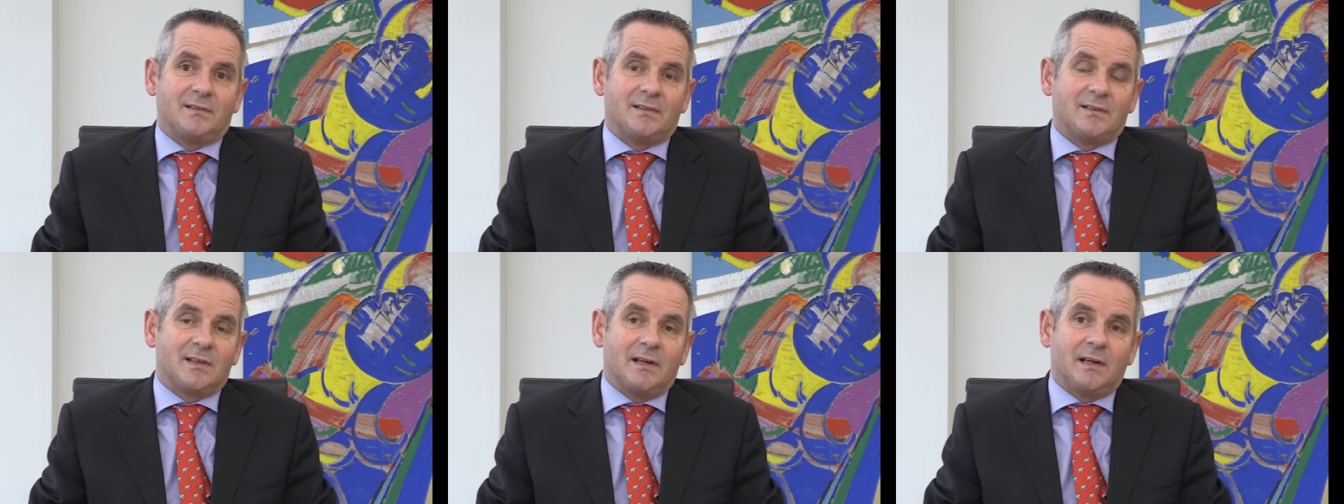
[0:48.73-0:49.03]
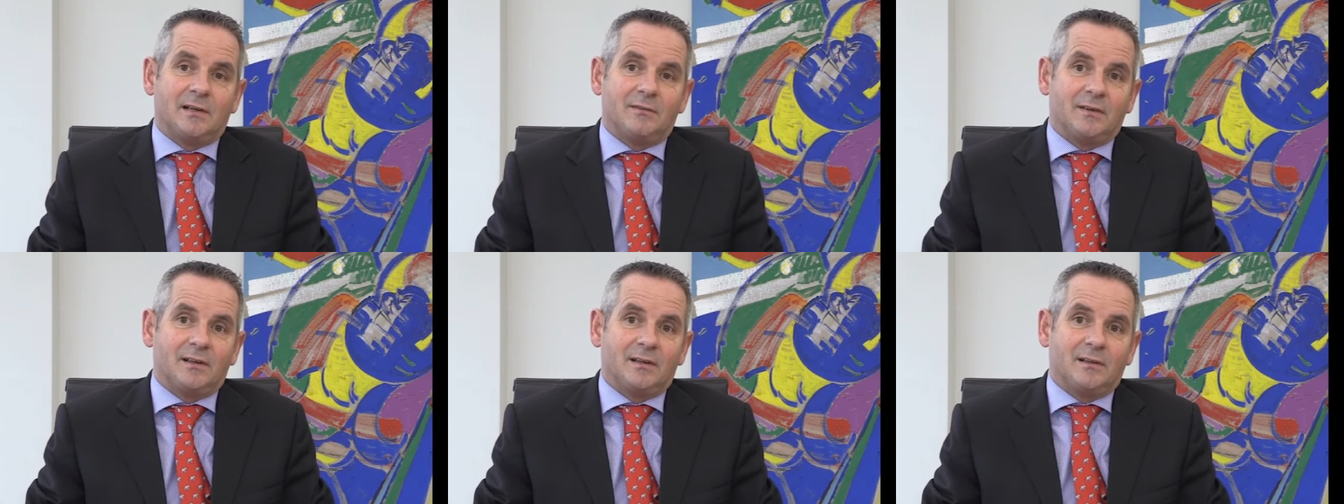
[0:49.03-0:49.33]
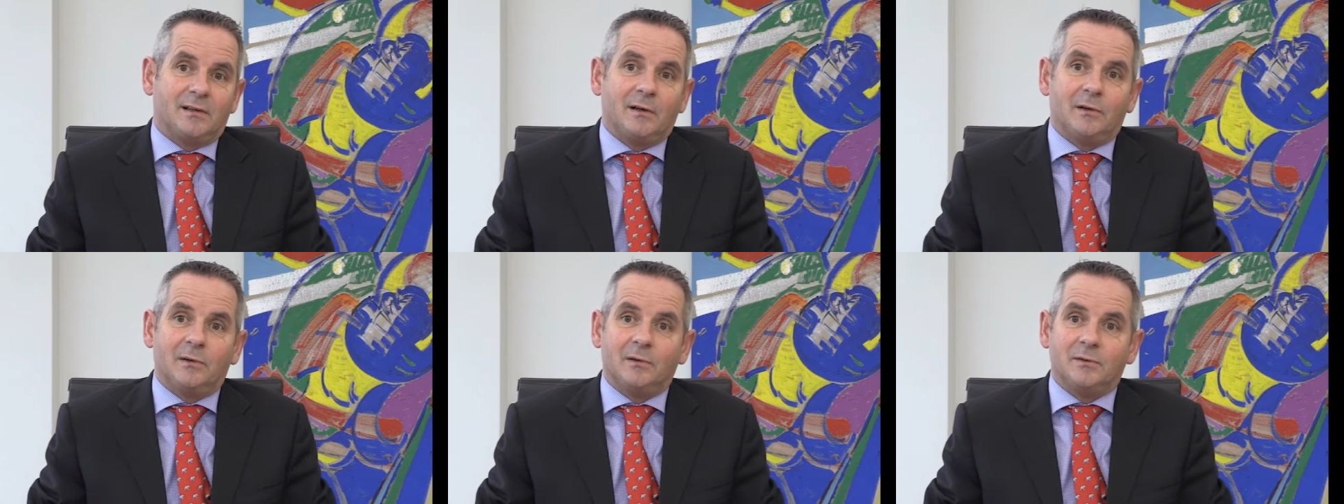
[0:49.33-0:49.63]
serving the
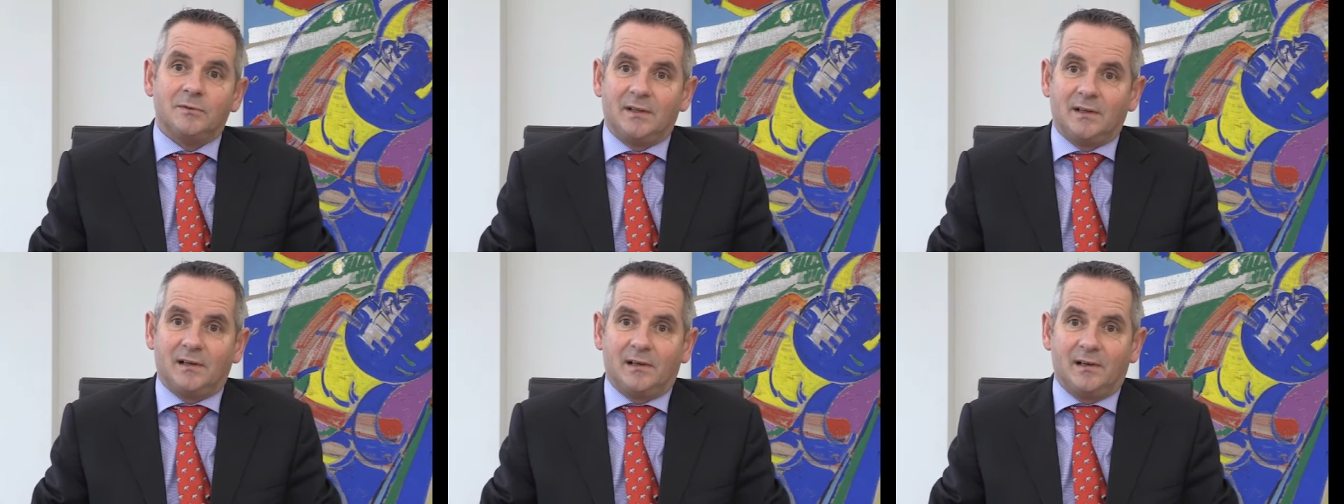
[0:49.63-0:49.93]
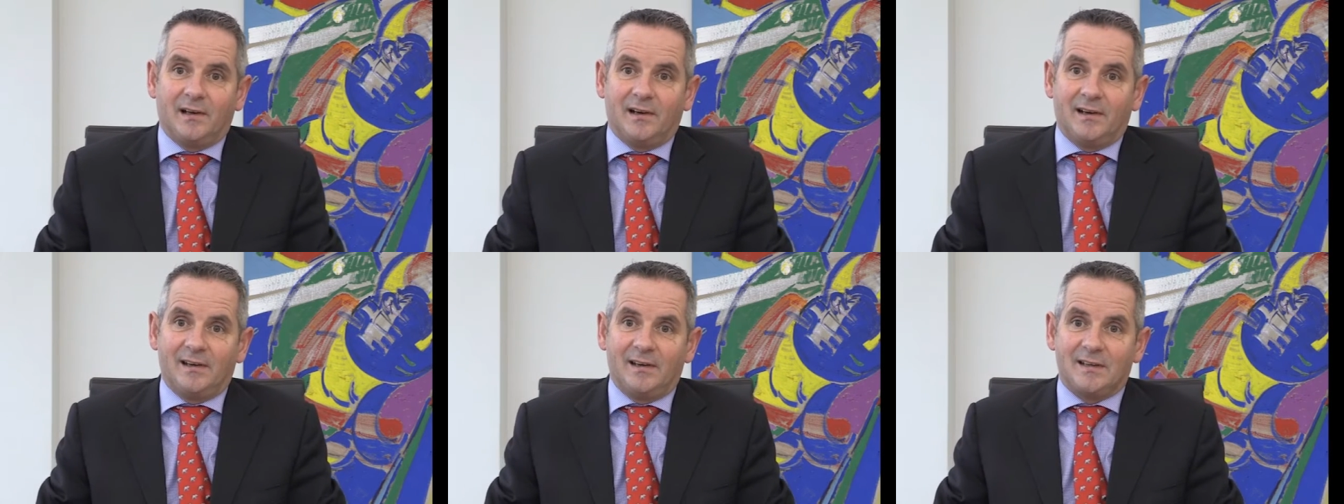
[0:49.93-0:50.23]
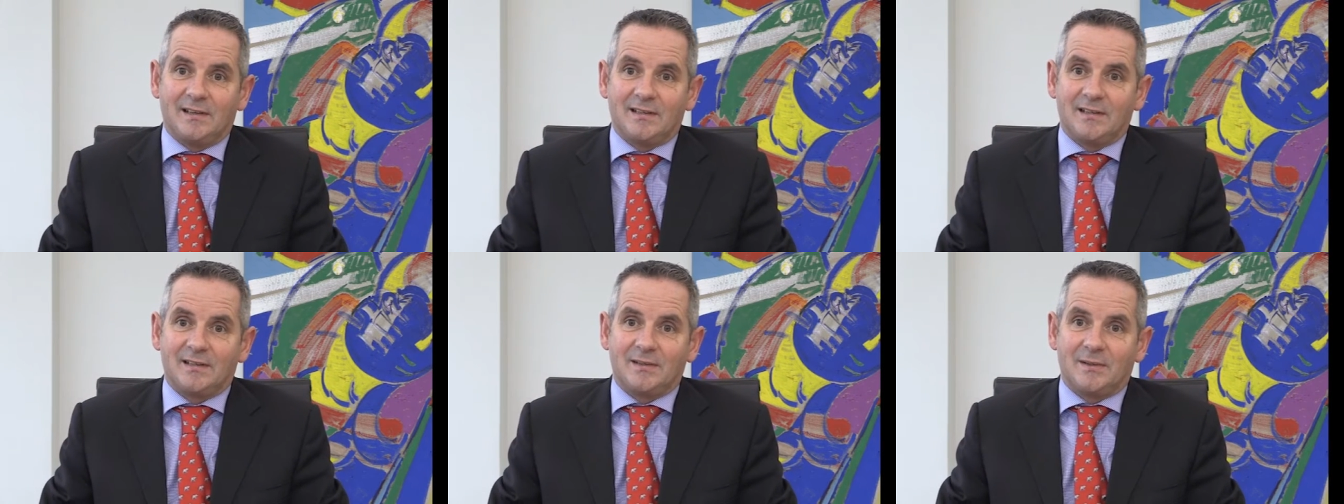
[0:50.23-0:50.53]
whole of Fingal area,
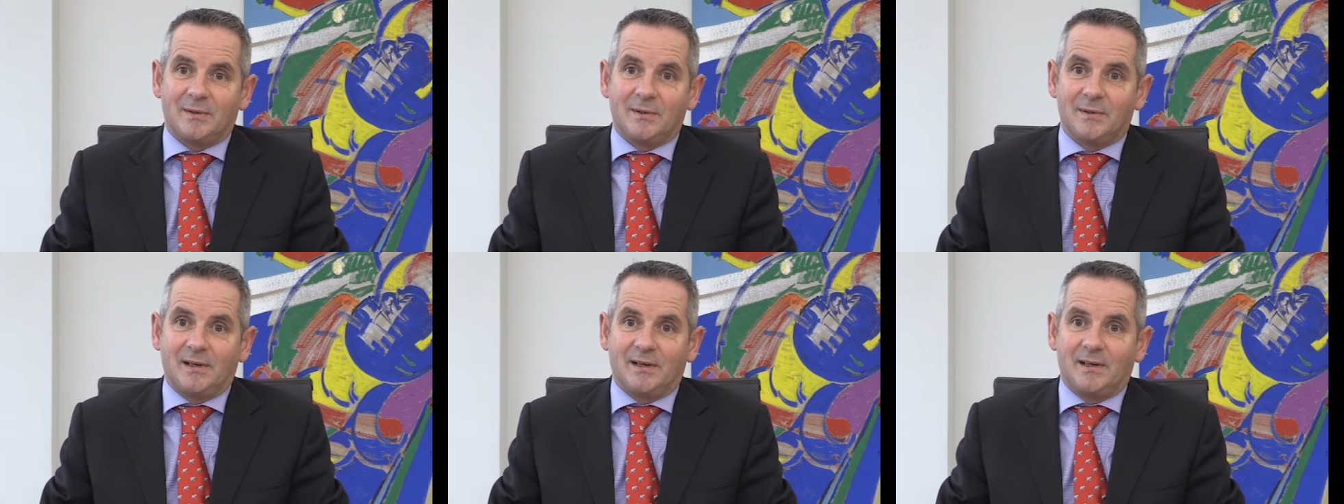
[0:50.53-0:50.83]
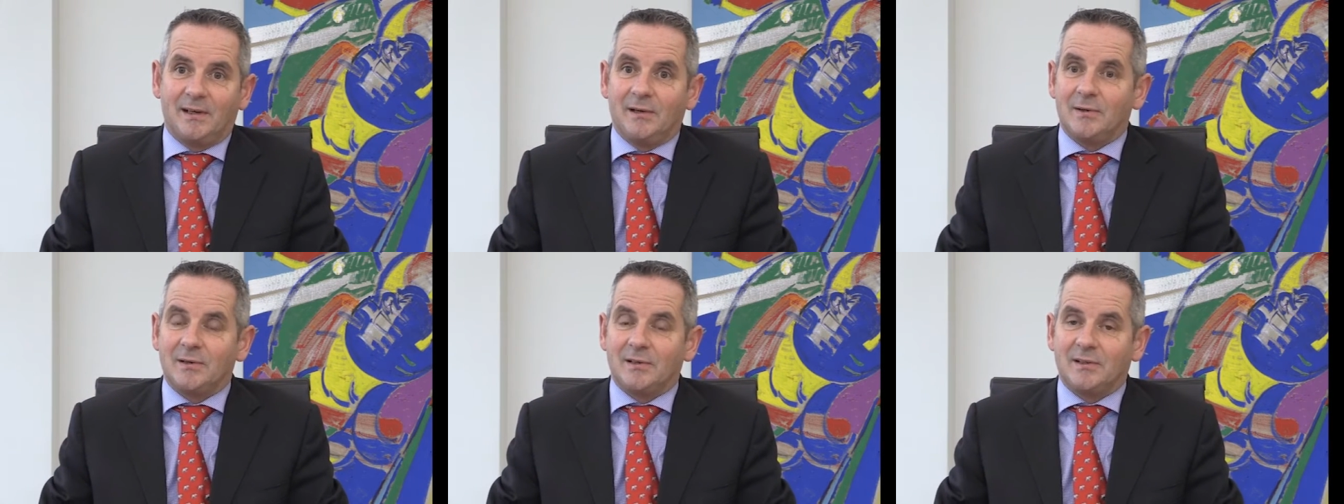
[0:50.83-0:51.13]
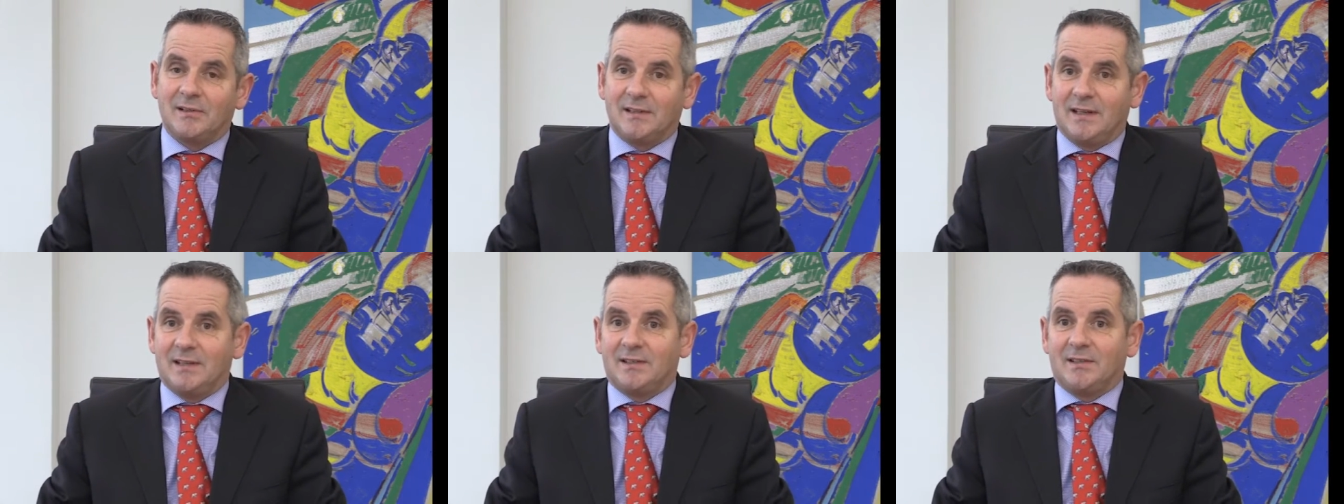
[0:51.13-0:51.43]
so I know
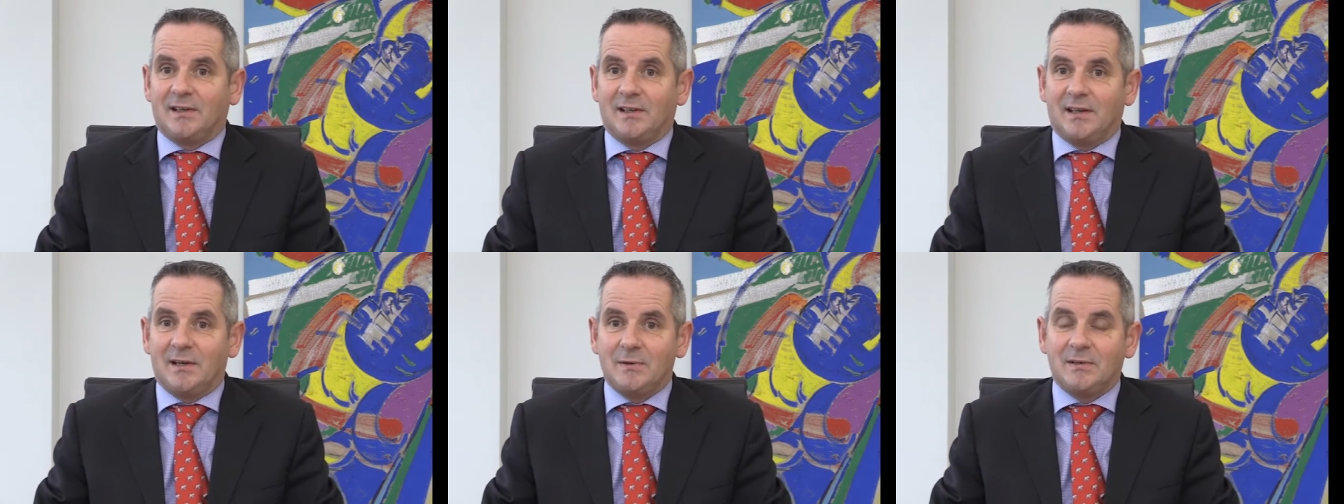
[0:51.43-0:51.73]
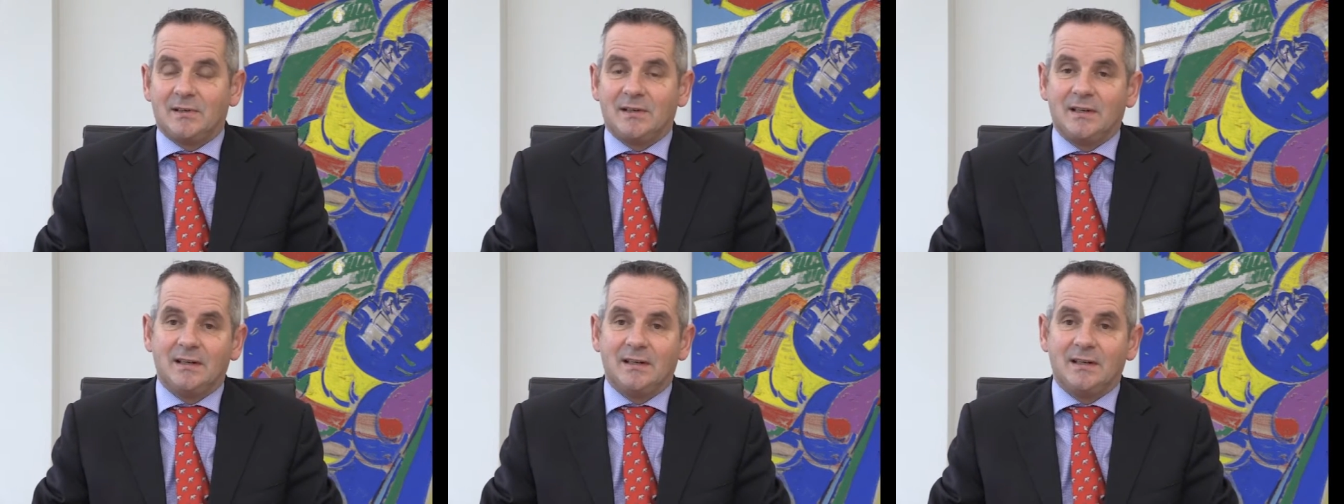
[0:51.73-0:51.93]
it inside out.